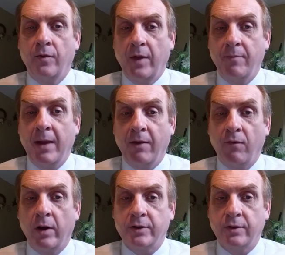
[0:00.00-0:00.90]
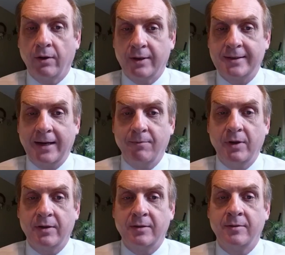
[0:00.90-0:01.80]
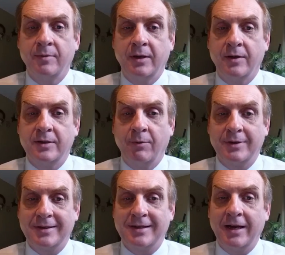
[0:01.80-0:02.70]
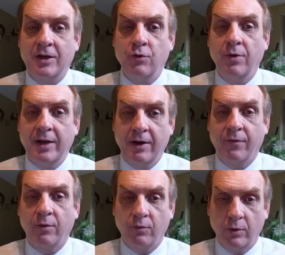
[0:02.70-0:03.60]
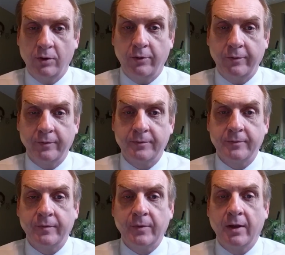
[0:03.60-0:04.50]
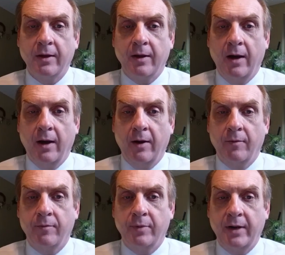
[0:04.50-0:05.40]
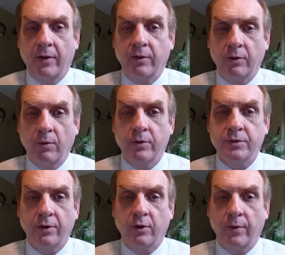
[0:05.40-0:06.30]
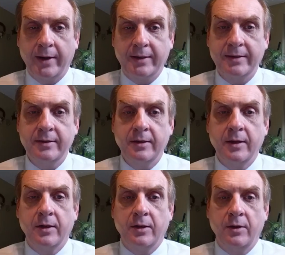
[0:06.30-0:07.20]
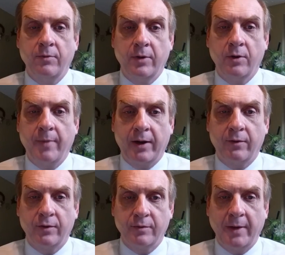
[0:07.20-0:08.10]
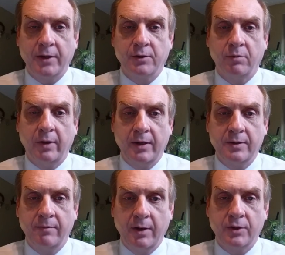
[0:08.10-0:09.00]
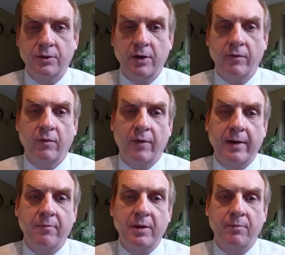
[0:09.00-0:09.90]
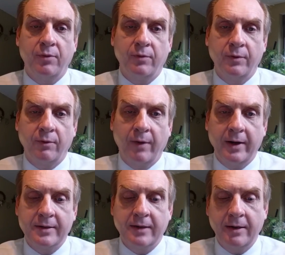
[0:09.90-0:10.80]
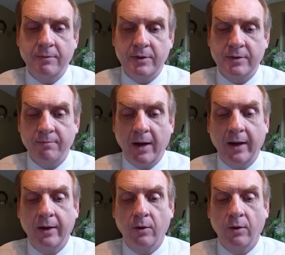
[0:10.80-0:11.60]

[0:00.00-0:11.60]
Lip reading: they may have lost their assignments because they was assigned to a different role. But now that the roles are corrected, you want to go back to those master plans and make sure you have the right people and the right assignments by